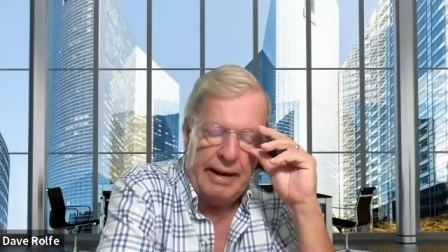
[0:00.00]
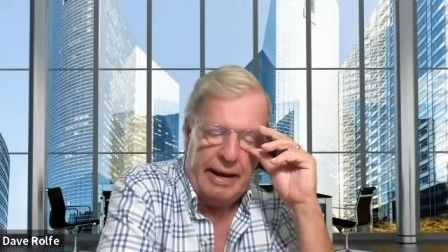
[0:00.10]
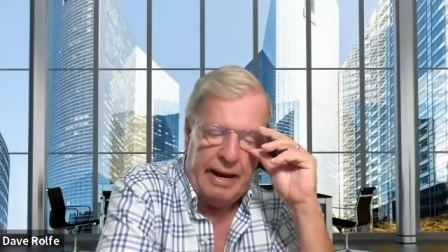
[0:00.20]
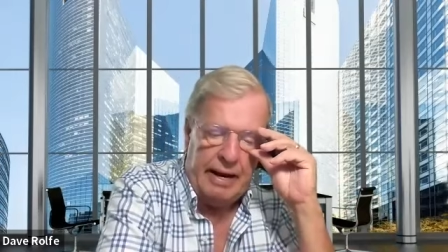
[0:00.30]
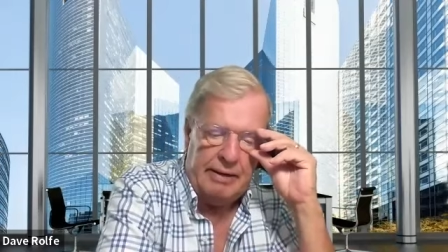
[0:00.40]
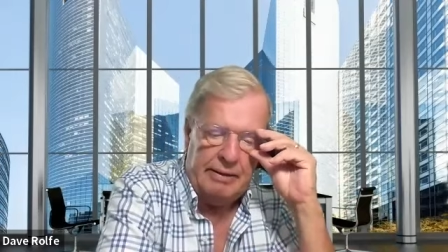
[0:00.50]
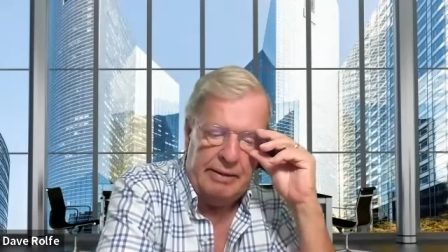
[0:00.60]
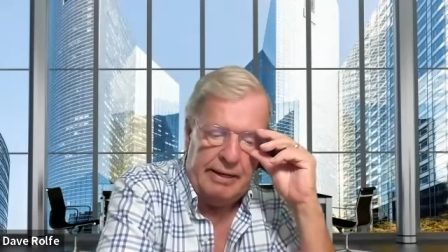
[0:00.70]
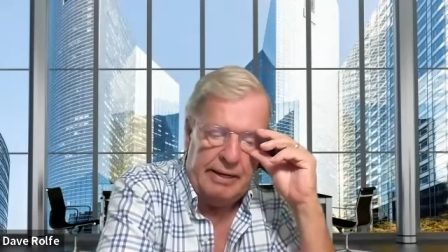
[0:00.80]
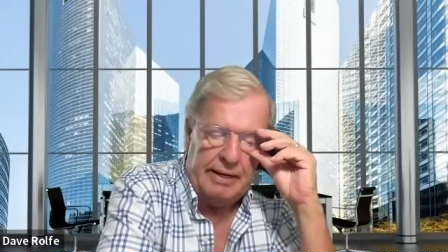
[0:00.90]
and
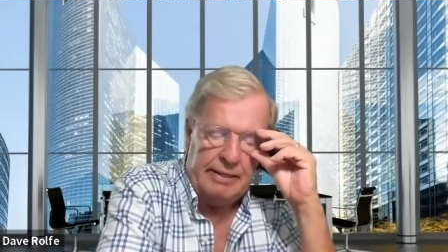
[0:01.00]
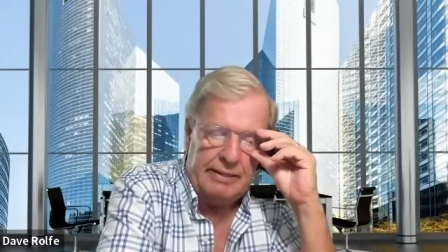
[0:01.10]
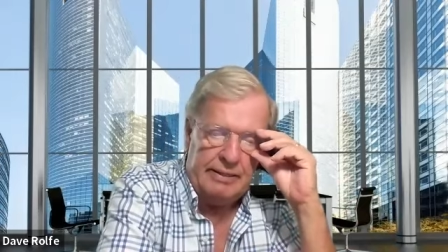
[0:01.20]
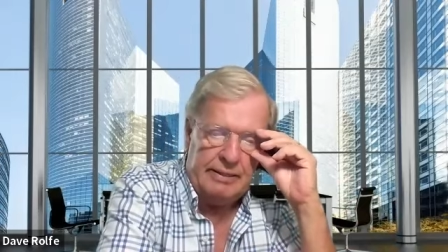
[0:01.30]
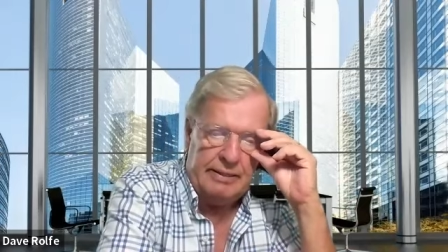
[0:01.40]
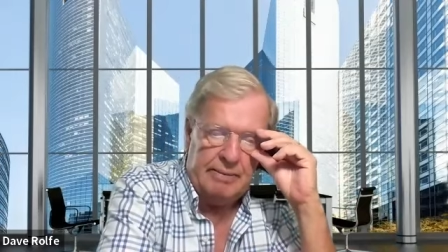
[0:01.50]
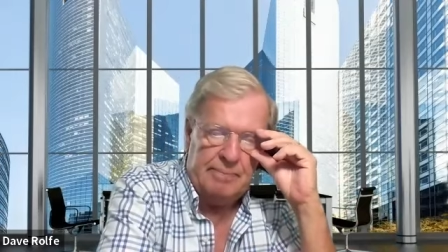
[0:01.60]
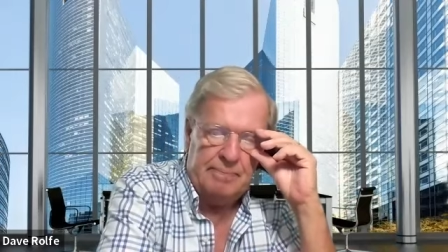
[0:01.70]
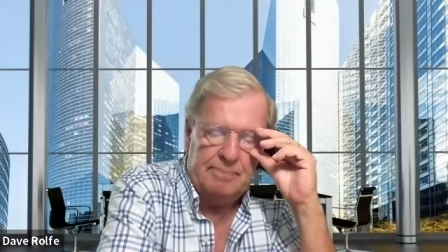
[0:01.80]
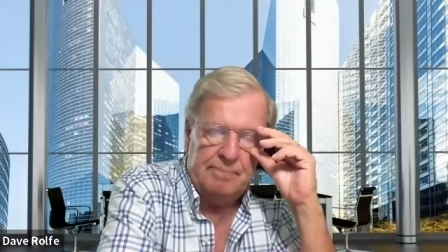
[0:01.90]
and
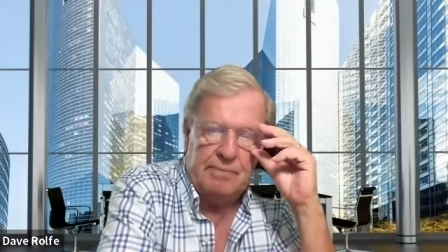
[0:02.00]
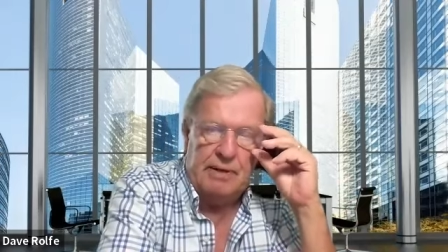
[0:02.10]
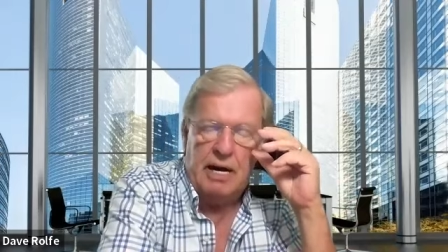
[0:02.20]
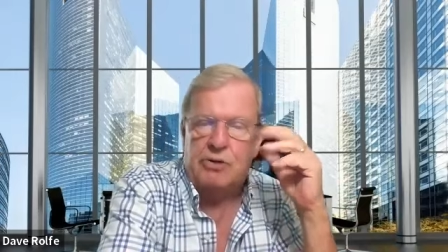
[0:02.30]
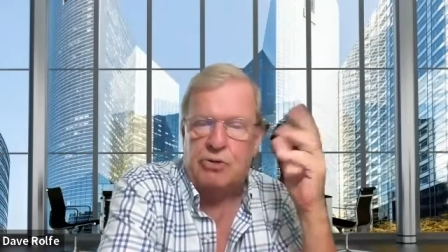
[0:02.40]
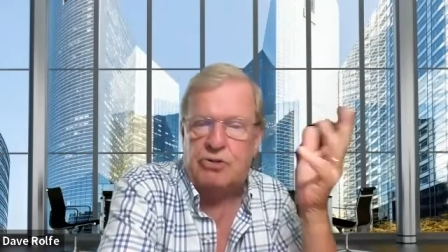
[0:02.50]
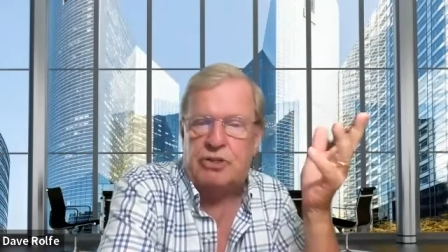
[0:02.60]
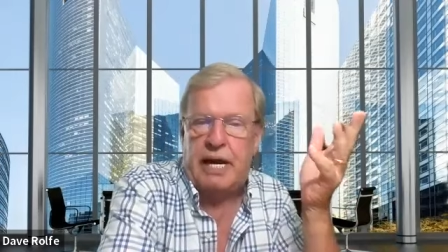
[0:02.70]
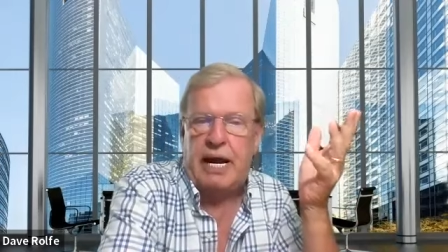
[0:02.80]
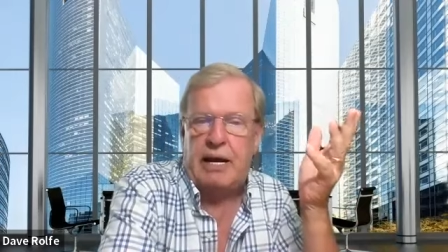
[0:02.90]
um,
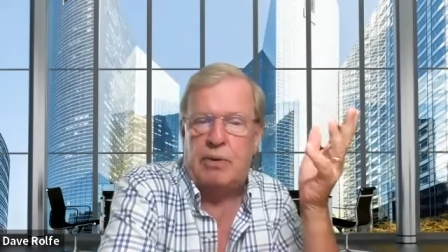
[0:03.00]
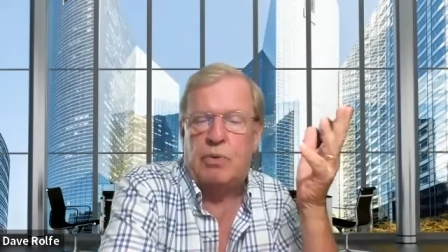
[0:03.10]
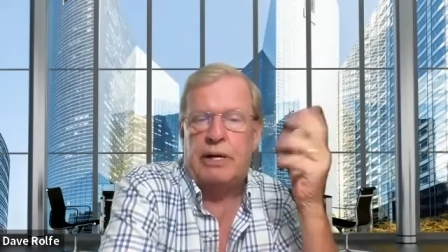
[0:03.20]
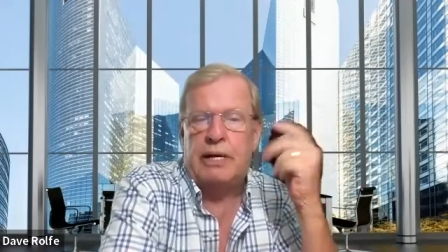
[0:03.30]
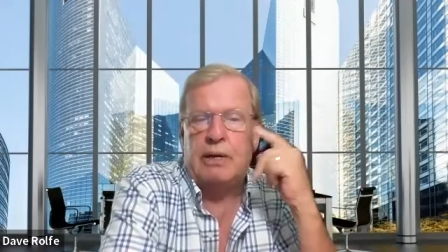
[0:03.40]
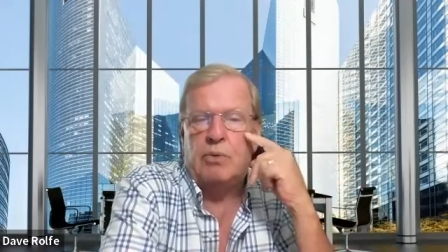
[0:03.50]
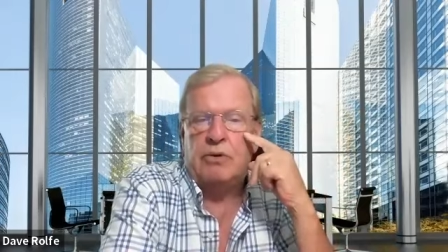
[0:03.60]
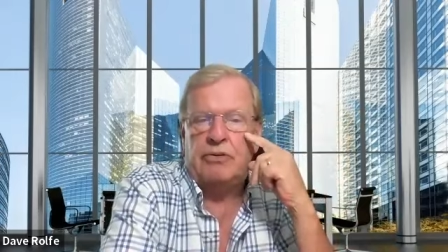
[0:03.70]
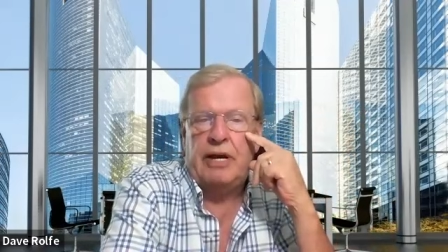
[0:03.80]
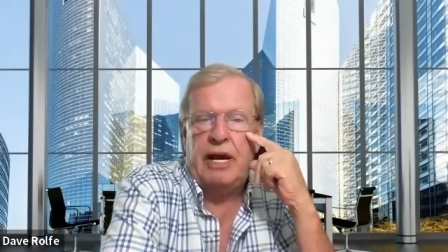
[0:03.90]
understand what he
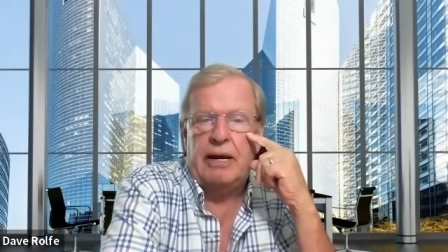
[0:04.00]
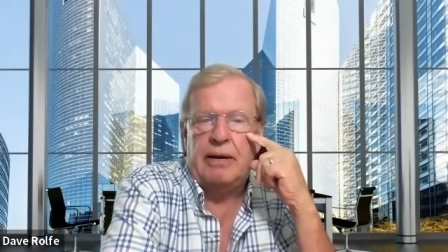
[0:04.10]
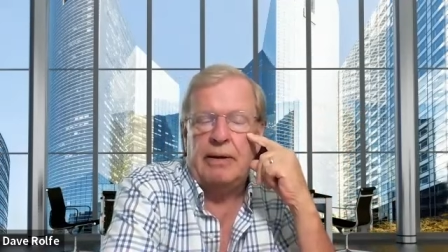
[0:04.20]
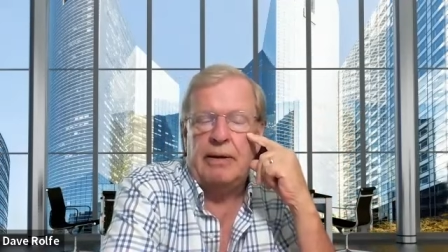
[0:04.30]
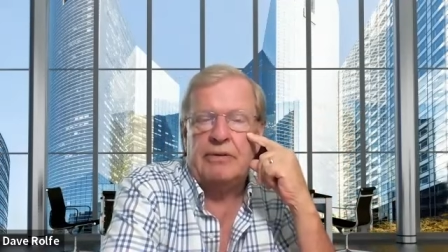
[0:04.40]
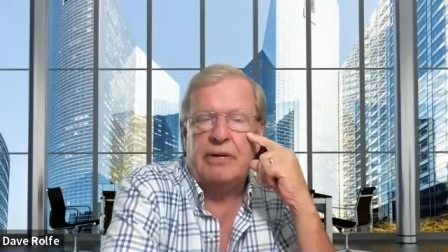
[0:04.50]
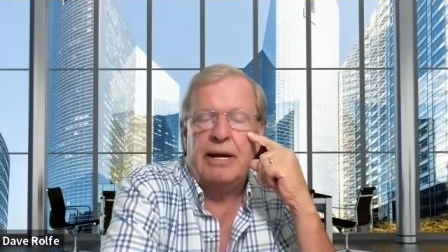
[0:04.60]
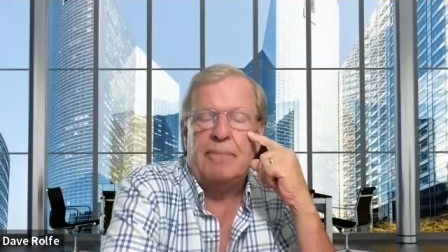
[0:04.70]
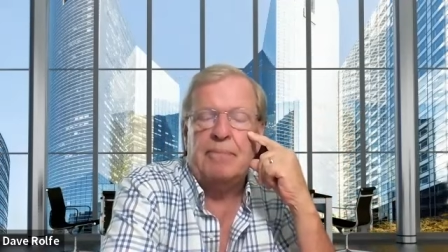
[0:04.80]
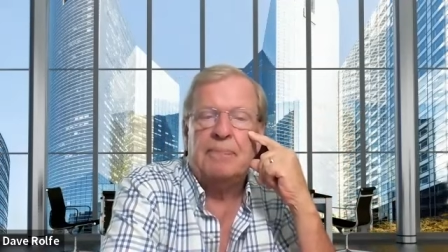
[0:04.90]
was saying and it's
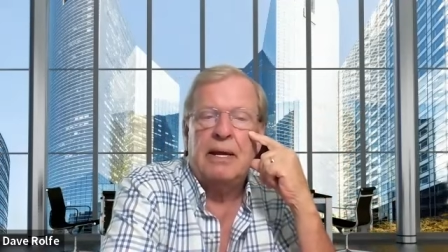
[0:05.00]
like